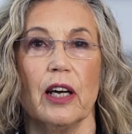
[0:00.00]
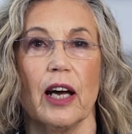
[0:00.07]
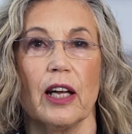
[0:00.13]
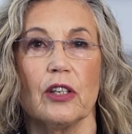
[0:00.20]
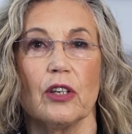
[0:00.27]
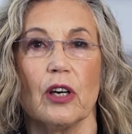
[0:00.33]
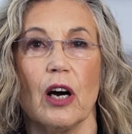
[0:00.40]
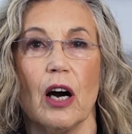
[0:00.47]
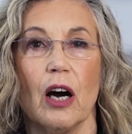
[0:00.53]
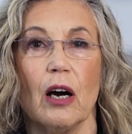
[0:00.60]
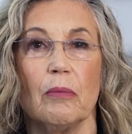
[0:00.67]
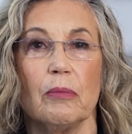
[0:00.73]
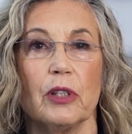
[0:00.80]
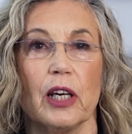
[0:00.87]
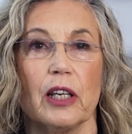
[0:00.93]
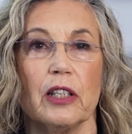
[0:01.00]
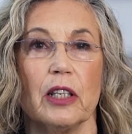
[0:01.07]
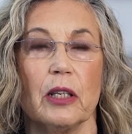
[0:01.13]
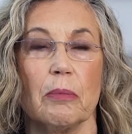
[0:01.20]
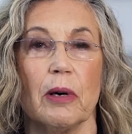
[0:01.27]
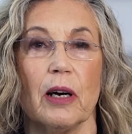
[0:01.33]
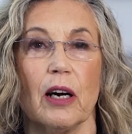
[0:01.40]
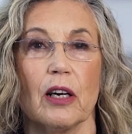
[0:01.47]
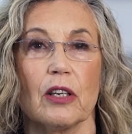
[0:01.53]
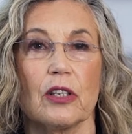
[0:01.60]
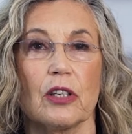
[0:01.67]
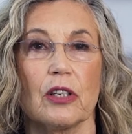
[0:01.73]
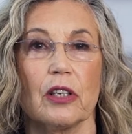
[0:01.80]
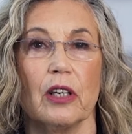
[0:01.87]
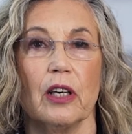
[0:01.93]
and to harm done in the
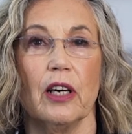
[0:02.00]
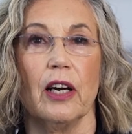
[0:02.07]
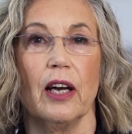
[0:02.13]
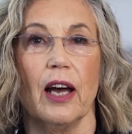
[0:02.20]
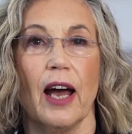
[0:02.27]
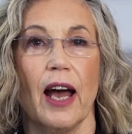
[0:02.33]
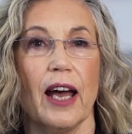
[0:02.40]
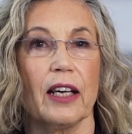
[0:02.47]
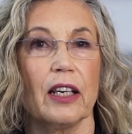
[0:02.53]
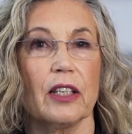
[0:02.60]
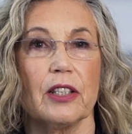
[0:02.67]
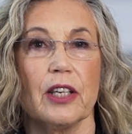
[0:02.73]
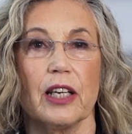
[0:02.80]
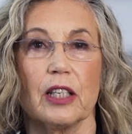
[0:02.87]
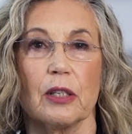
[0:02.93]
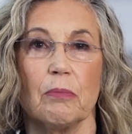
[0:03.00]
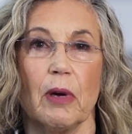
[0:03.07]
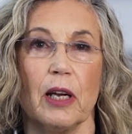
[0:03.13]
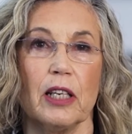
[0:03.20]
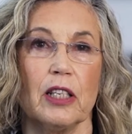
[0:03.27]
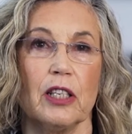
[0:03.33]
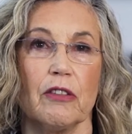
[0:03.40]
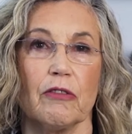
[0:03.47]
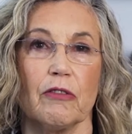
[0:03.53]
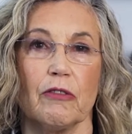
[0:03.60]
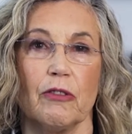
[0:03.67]
past. Anger takes many different